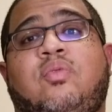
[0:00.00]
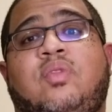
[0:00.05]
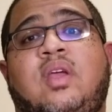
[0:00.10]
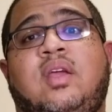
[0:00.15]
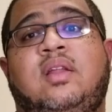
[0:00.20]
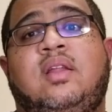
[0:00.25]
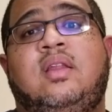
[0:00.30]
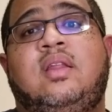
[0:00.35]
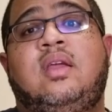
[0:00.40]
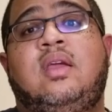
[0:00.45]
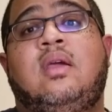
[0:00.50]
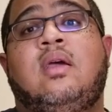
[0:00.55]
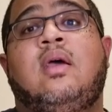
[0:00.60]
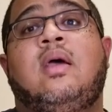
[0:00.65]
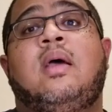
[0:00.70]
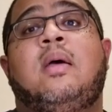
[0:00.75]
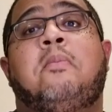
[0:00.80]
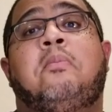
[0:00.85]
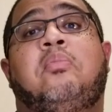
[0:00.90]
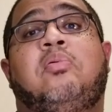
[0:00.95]
dignity,
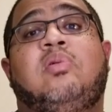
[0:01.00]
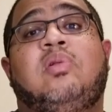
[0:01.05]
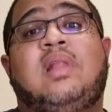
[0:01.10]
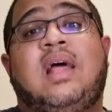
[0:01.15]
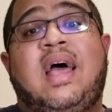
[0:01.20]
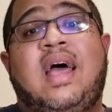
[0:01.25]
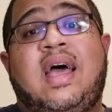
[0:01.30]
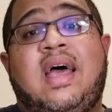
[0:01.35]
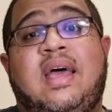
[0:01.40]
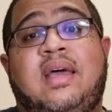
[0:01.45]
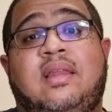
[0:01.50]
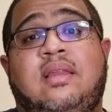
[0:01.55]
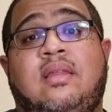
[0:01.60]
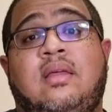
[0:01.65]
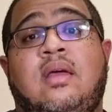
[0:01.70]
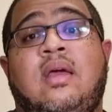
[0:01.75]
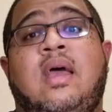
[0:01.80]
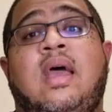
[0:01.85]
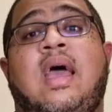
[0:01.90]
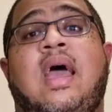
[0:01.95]
plan,
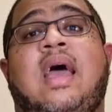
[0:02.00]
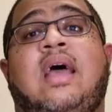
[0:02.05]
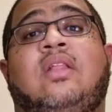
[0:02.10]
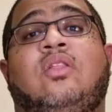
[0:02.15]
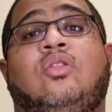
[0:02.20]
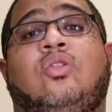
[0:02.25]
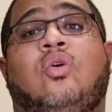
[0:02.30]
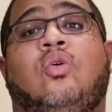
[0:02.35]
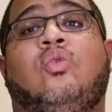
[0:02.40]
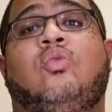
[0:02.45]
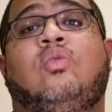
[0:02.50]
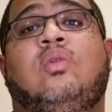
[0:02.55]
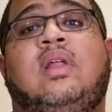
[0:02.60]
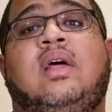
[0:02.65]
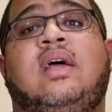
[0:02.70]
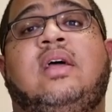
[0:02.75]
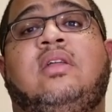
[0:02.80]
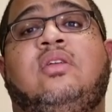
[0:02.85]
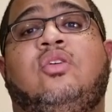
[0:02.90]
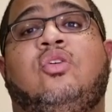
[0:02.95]
and don't
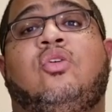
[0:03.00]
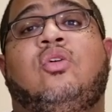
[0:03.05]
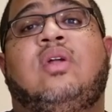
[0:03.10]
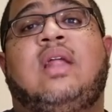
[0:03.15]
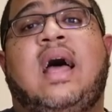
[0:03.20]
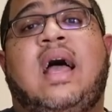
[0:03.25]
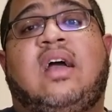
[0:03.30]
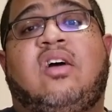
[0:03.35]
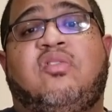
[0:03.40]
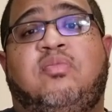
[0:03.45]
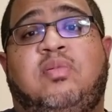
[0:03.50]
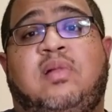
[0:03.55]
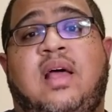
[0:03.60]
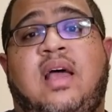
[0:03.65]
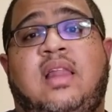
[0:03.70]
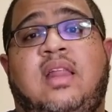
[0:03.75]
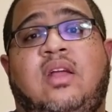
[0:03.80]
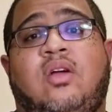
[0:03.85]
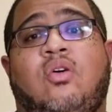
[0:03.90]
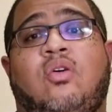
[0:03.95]
let your lack of
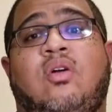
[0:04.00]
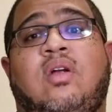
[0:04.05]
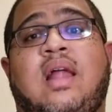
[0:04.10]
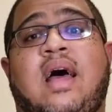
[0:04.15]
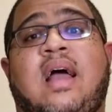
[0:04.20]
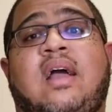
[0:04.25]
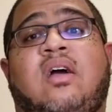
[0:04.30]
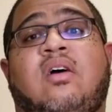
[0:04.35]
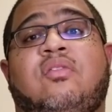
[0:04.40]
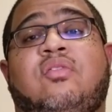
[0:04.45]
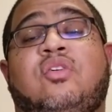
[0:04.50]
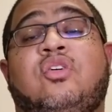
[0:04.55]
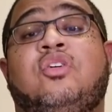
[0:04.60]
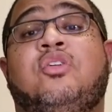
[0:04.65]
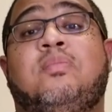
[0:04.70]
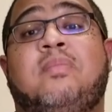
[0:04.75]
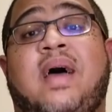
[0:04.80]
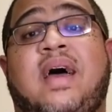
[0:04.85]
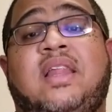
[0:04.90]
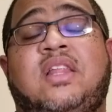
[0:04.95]
planning or lack of
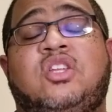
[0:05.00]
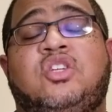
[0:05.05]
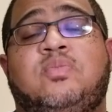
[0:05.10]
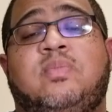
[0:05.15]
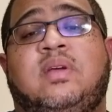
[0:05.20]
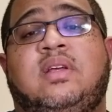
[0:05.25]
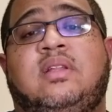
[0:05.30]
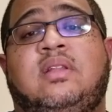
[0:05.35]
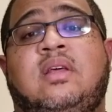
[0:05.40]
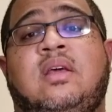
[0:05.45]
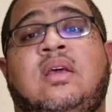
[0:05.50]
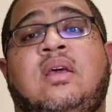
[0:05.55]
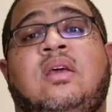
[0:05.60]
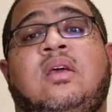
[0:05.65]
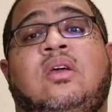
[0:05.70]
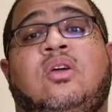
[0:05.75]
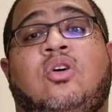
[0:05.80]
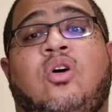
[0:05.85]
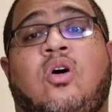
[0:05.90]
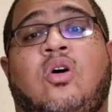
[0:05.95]
good management
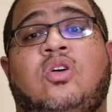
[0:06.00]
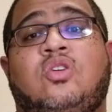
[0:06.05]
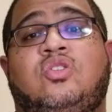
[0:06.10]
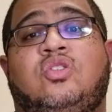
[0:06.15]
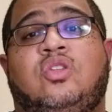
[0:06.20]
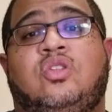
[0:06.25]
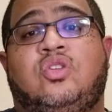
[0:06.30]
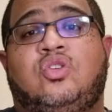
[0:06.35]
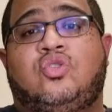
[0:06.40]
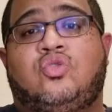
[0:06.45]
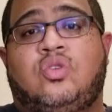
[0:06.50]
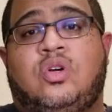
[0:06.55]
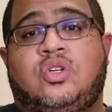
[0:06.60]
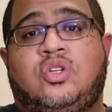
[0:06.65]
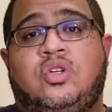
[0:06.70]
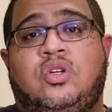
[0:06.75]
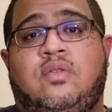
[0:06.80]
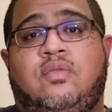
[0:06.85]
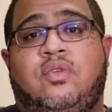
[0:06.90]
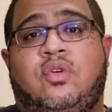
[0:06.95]
cause the
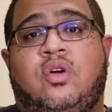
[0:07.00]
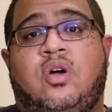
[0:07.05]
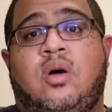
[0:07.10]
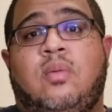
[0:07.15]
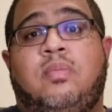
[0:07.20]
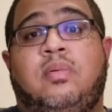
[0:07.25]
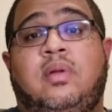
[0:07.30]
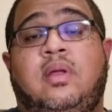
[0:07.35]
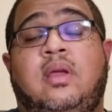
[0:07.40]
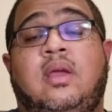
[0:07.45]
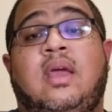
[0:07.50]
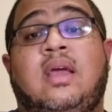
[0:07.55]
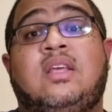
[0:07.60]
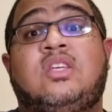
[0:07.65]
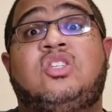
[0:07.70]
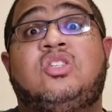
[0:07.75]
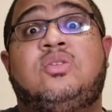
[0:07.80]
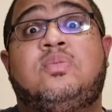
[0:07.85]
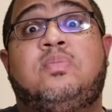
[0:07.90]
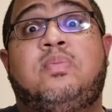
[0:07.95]
destruction of your company,
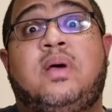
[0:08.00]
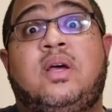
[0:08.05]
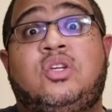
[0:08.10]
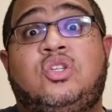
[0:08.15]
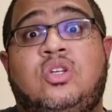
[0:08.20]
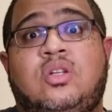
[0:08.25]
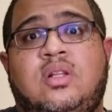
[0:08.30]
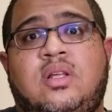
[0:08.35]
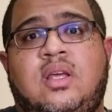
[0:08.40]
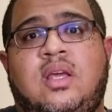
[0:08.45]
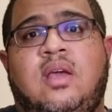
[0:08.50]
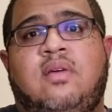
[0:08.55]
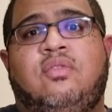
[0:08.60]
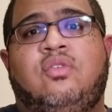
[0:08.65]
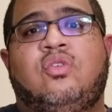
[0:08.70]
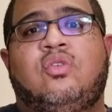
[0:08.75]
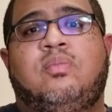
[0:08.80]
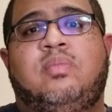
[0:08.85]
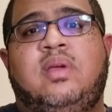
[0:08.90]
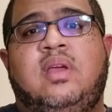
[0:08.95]
especially if
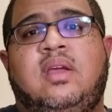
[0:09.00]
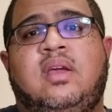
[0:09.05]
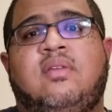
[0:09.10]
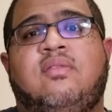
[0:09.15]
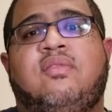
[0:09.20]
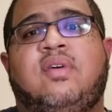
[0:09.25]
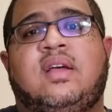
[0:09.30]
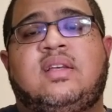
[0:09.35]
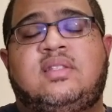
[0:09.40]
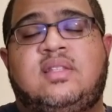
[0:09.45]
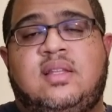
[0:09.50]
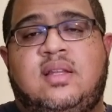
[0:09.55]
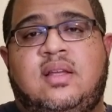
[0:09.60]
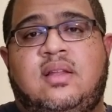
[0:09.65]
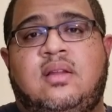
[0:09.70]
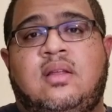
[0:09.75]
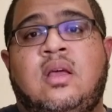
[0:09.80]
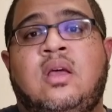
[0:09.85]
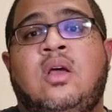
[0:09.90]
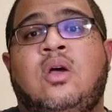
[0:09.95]
you're being invested in,
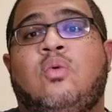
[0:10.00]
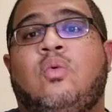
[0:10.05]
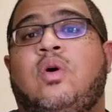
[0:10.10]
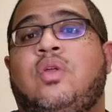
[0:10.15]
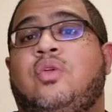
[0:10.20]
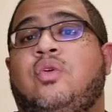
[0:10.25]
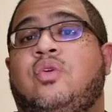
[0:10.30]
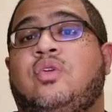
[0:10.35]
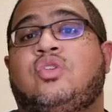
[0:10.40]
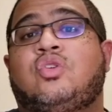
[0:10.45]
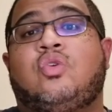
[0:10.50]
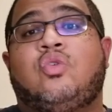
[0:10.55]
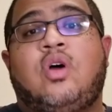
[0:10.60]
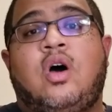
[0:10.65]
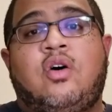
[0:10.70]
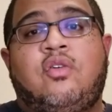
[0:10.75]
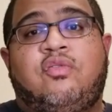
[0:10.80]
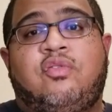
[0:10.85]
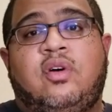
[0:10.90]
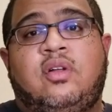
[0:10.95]
whether it's
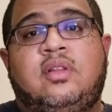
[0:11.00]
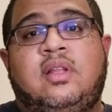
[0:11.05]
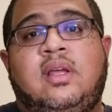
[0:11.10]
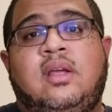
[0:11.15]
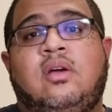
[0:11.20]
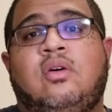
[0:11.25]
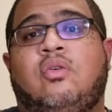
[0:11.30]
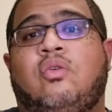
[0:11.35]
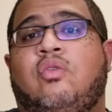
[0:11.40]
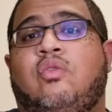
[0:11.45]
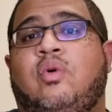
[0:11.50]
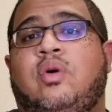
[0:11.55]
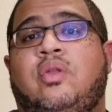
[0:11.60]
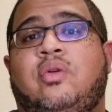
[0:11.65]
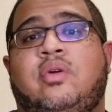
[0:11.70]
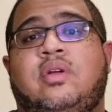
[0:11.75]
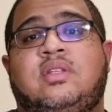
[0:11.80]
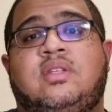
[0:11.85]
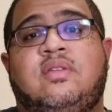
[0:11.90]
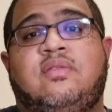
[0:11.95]
crowdfunding or
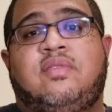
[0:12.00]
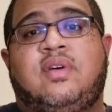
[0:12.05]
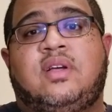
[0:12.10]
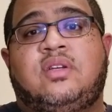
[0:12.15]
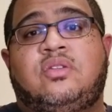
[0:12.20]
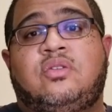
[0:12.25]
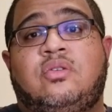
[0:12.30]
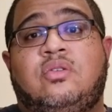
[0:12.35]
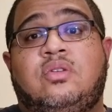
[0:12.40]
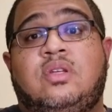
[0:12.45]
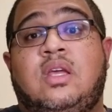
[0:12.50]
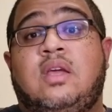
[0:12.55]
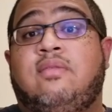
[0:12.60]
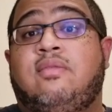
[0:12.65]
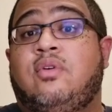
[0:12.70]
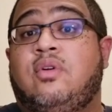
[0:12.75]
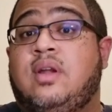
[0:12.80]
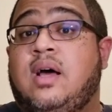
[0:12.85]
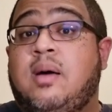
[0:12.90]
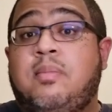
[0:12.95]
whether it's investors. If
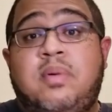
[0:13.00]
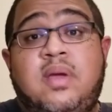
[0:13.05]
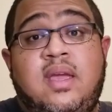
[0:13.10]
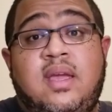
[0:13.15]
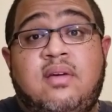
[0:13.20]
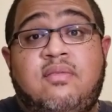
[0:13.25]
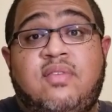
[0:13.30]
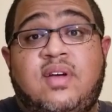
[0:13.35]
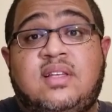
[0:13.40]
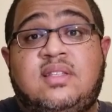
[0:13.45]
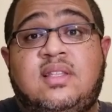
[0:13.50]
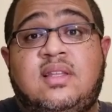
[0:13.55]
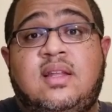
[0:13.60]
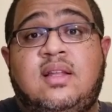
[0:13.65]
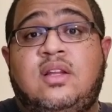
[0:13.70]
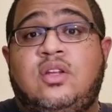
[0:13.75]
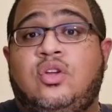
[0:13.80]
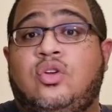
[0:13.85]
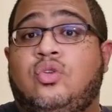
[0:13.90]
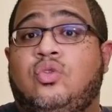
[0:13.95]
you're not being invested
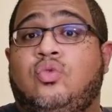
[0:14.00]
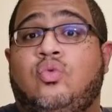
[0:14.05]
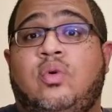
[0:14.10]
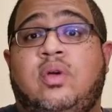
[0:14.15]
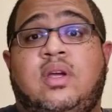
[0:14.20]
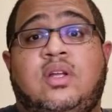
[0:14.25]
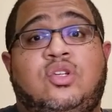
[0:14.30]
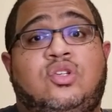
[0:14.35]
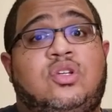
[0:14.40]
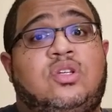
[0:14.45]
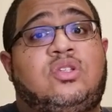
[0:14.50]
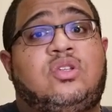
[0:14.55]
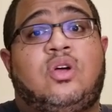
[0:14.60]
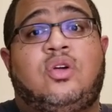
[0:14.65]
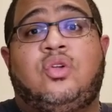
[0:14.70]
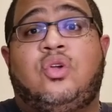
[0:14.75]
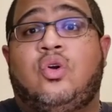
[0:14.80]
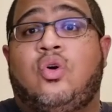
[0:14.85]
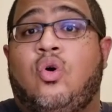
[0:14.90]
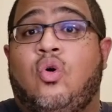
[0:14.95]
in and you're doing it just
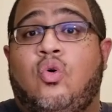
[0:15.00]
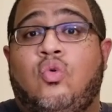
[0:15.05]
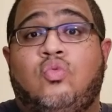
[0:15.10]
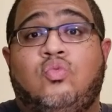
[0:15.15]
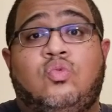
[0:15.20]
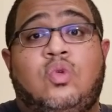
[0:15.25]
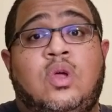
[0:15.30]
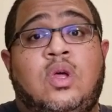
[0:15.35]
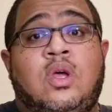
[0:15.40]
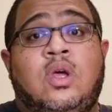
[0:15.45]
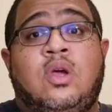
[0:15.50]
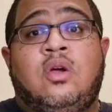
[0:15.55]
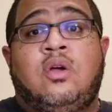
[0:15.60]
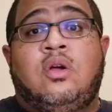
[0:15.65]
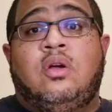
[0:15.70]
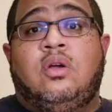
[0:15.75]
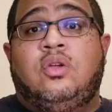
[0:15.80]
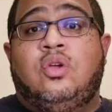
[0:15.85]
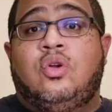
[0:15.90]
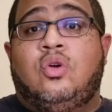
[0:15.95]
on your own,
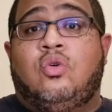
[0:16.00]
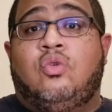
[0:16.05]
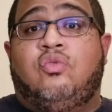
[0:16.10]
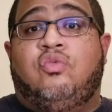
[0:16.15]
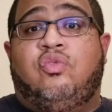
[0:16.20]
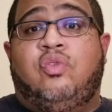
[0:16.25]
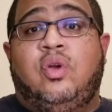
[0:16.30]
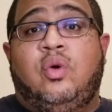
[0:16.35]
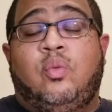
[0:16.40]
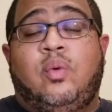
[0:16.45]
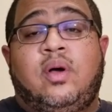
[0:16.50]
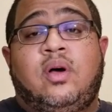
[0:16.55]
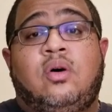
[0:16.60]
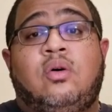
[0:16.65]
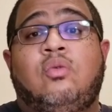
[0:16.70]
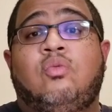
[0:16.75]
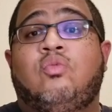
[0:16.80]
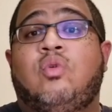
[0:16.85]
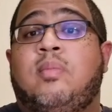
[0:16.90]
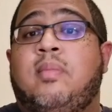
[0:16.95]
you know, free will,
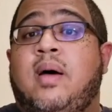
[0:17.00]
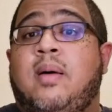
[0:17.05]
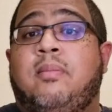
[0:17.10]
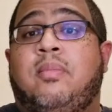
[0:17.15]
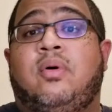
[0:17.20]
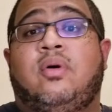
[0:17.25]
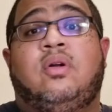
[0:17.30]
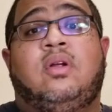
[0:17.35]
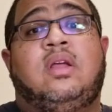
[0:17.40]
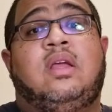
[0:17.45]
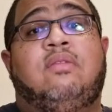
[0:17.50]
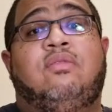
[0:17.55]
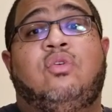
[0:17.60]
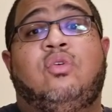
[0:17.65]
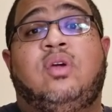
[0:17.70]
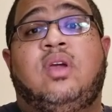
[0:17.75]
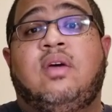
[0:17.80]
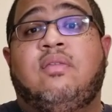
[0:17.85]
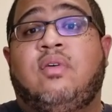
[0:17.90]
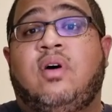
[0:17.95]
remember, if you
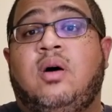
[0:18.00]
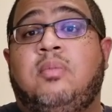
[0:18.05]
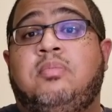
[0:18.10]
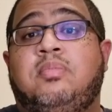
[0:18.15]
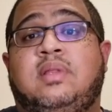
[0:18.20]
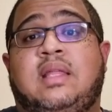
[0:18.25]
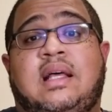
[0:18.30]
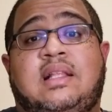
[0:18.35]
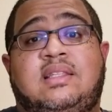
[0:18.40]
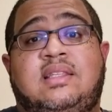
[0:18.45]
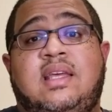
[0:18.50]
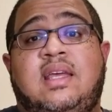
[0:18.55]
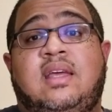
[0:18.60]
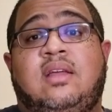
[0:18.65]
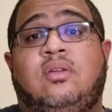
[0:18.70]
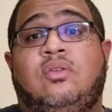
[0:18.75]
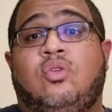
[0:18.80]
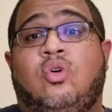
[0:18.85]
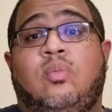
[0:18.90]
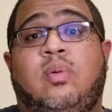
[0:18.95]
give up, that's it.
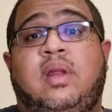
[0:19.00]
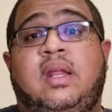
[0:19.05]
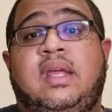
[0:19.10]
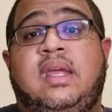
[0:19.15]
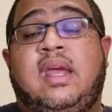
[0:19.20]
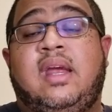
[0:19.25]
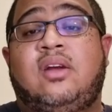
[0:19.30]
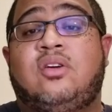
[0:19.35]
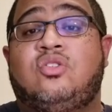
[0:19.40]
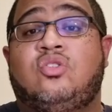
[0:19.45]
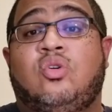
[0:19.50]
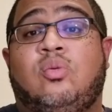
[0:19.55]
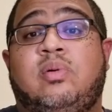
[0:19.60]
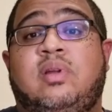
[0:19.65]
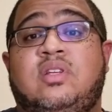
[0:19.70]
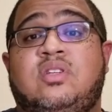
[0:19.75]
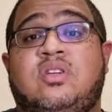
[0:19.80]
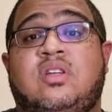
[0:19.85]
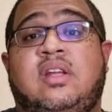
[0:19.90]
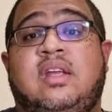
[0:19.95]
Nobody cares.
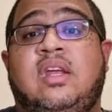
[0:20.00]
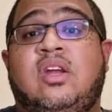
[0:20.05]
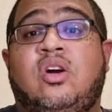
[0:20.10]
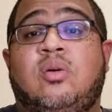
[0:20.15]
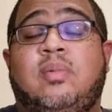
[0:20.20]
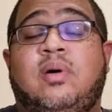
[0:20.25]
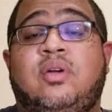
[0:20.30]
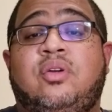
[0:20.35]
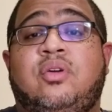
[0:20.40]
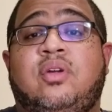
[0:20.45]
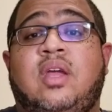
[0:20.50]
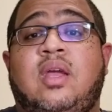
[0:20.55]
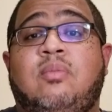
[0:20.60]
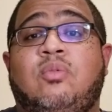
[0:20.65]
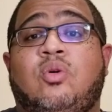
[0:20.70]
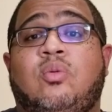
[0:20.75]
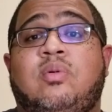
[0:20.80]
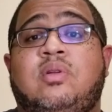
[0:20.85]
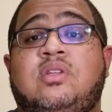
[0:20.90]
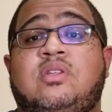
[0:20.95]
Nobody's going to hear about your game.
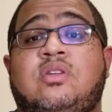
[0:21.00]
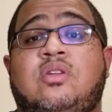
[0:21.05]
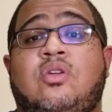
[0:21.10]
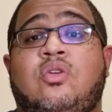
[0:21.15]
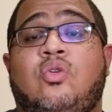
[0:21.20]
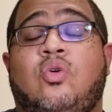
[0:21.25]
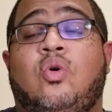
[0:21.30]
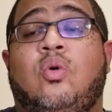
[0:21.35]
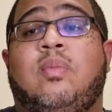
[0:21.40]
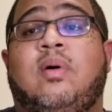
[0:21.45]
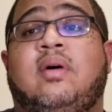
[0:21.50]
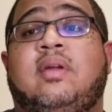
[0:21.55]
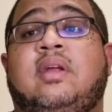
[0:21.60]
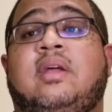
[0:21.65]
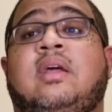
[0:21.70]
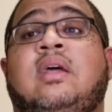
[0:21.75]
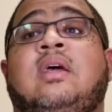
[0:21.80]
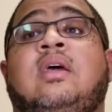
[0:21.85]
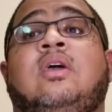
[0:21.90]
Nobody's going to know about it.